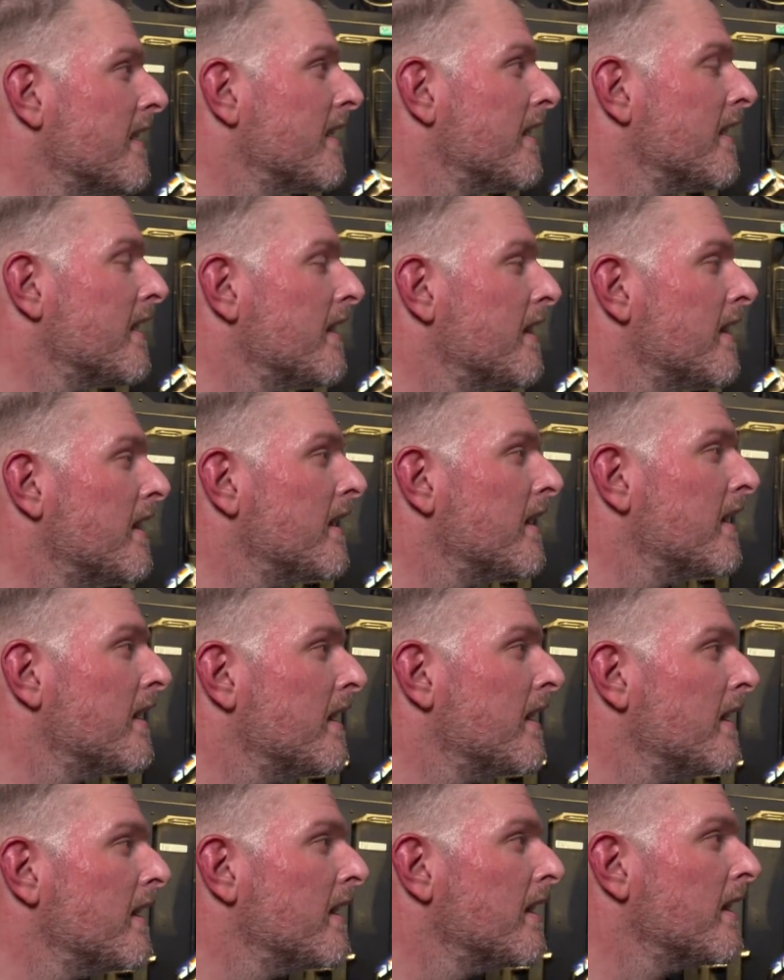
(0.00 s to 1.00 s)

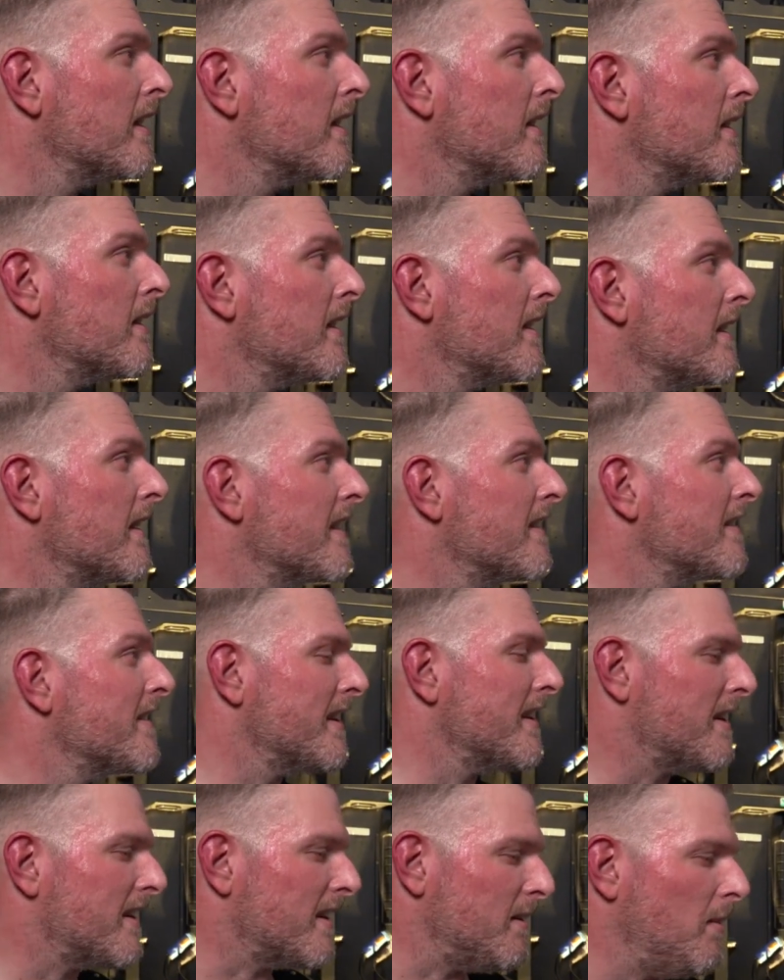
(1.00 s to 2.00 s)

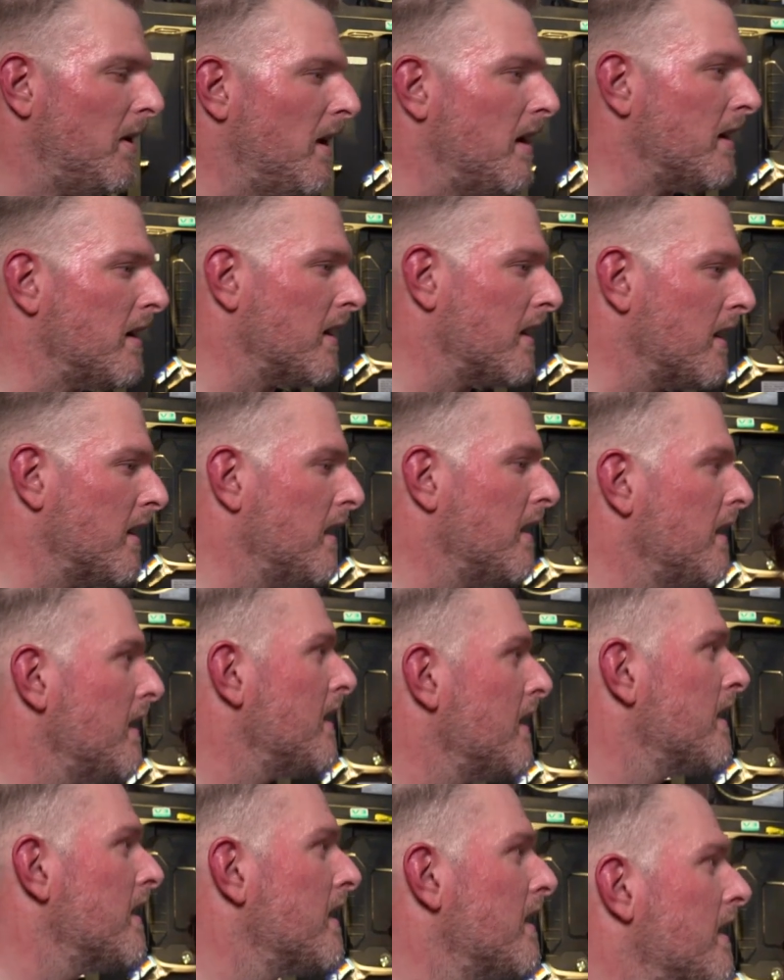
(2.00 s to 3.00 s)

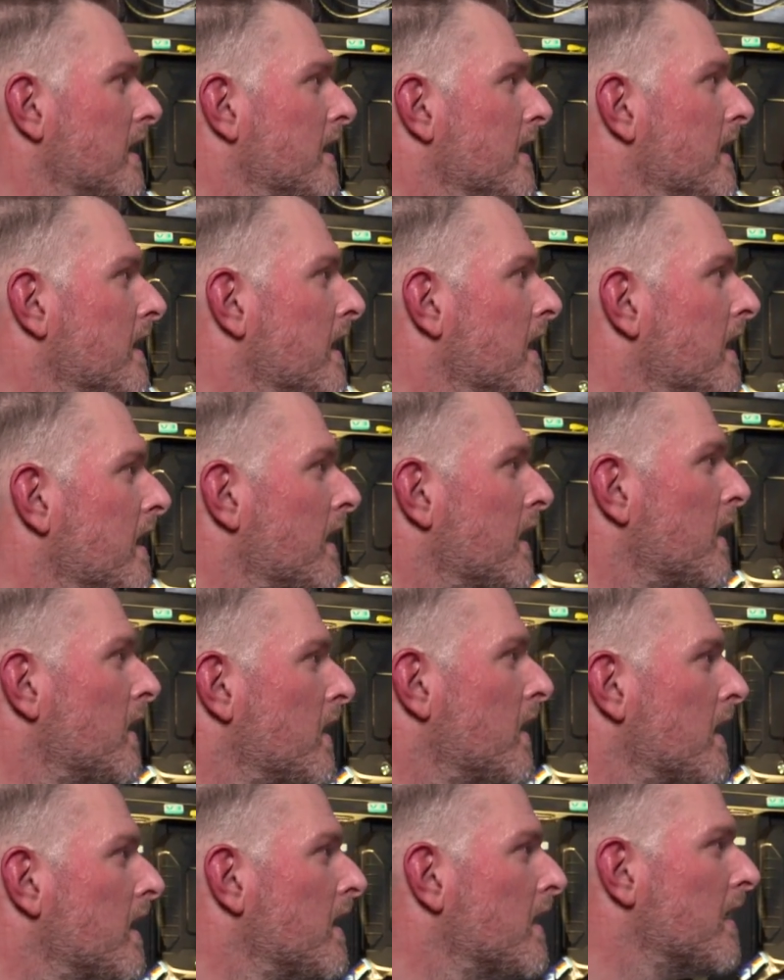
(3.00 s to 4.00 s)

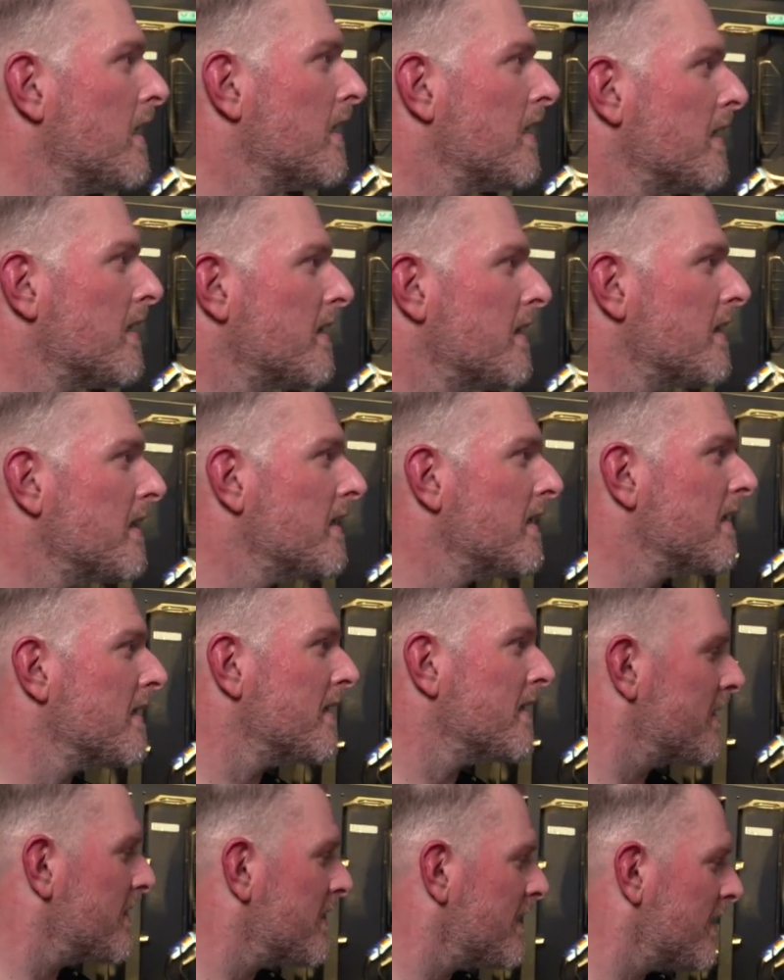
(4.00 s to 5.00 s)

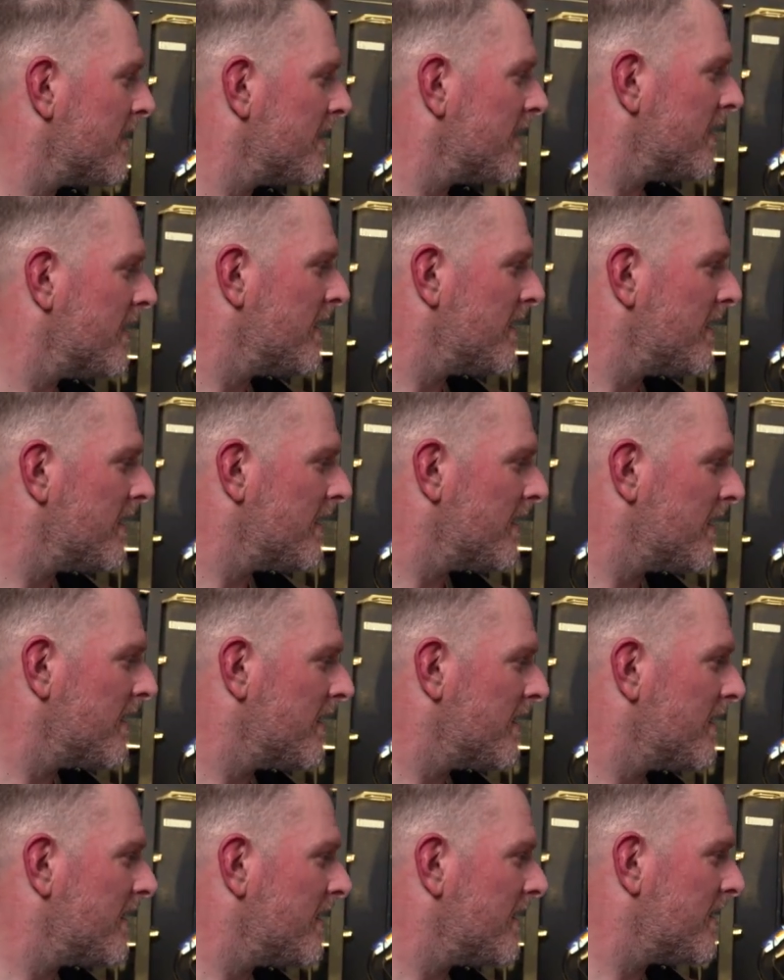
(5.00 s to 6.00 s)

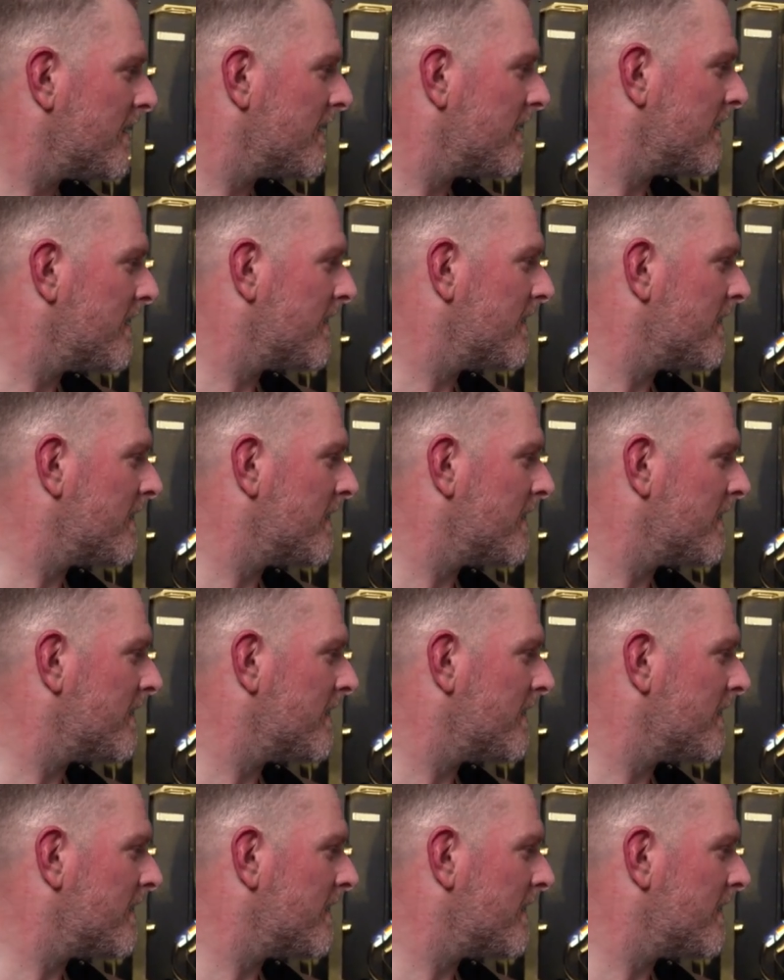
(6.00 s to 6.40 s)
(not speaking)